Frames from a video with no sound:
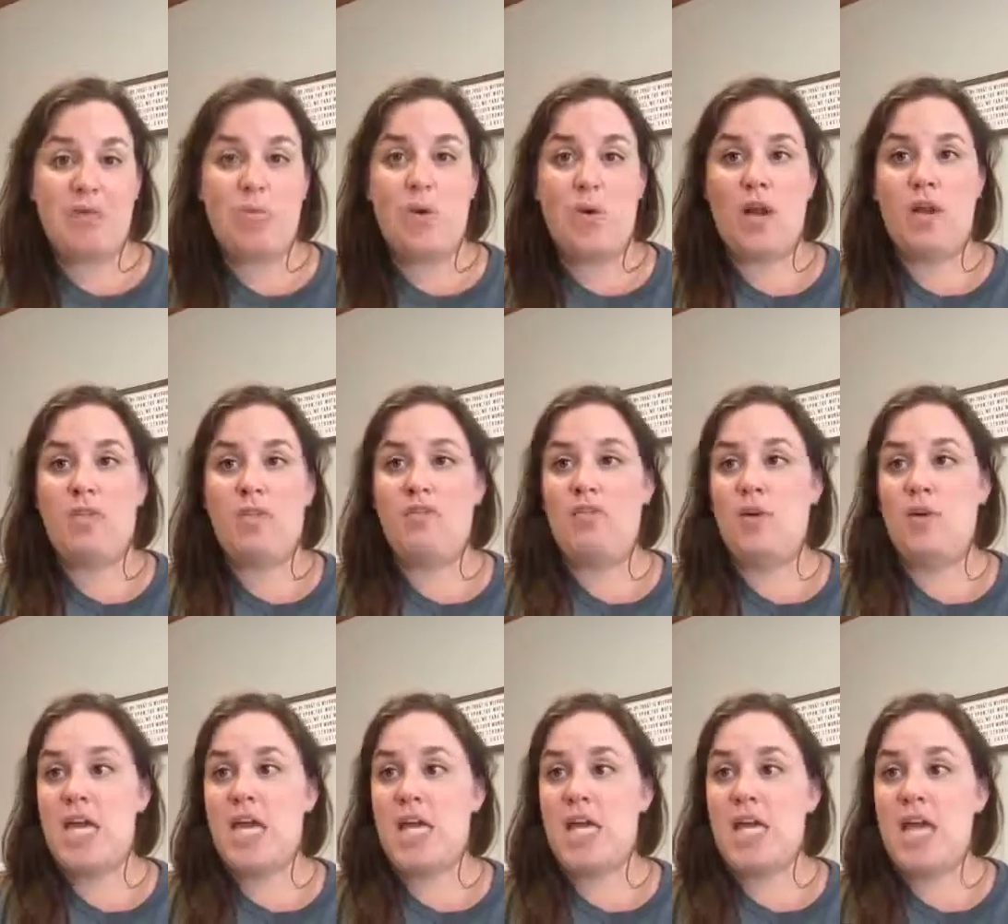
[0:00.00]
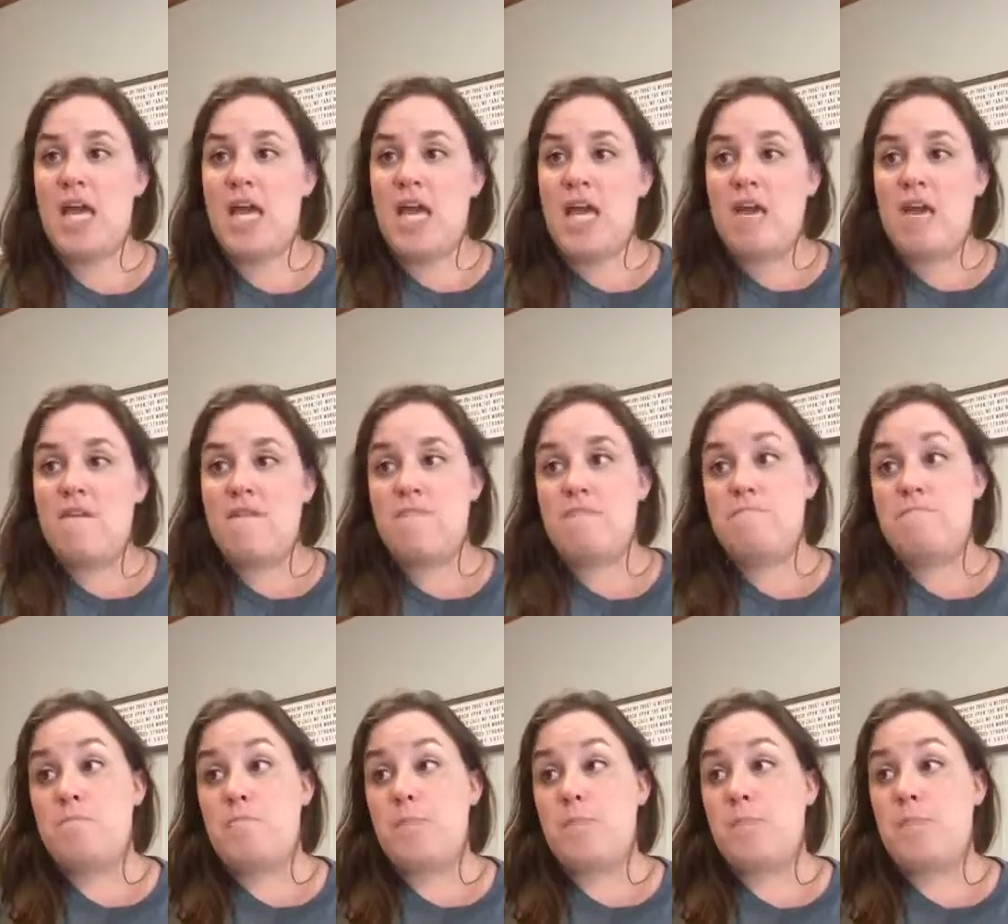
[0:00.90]
What if we
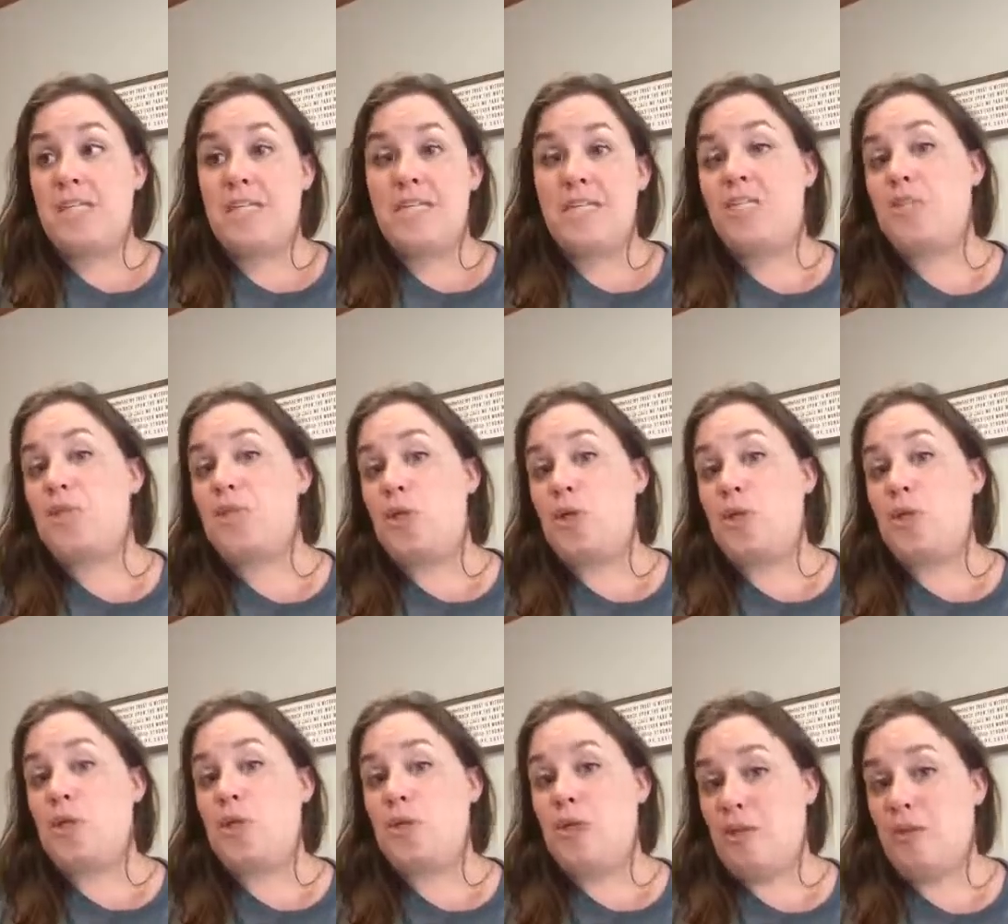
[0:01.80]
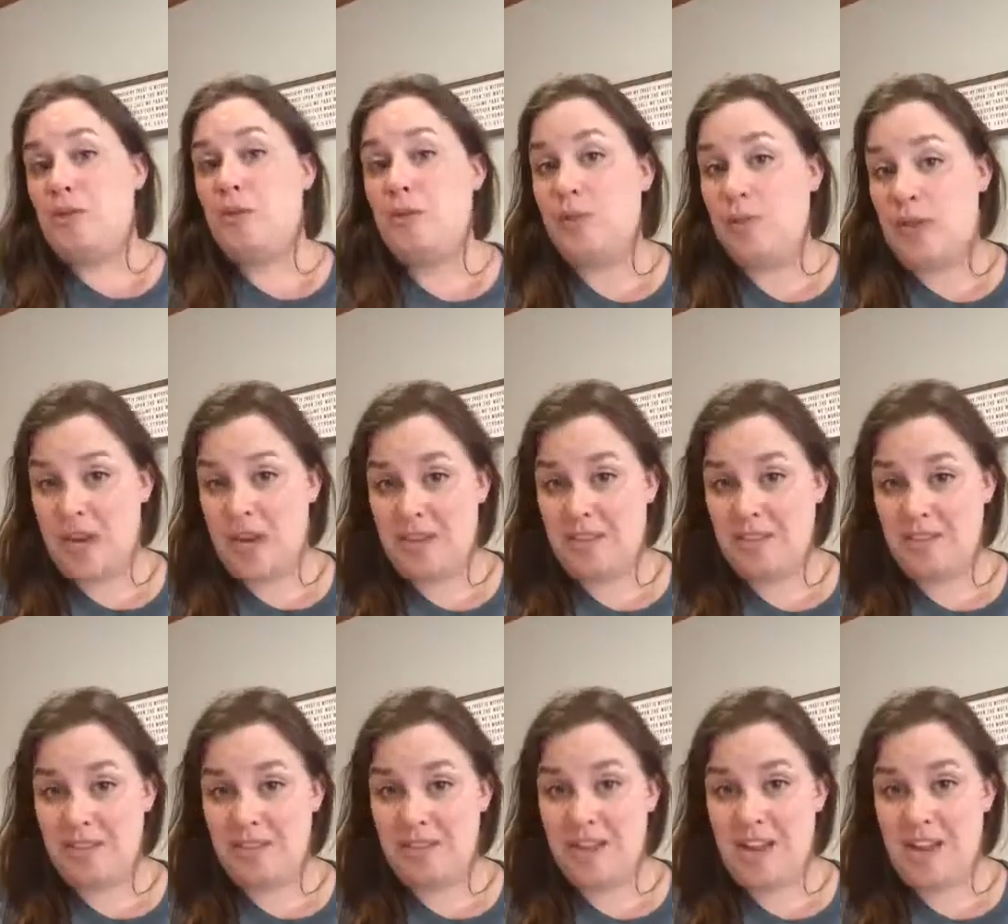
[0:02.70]
didn't turn the news on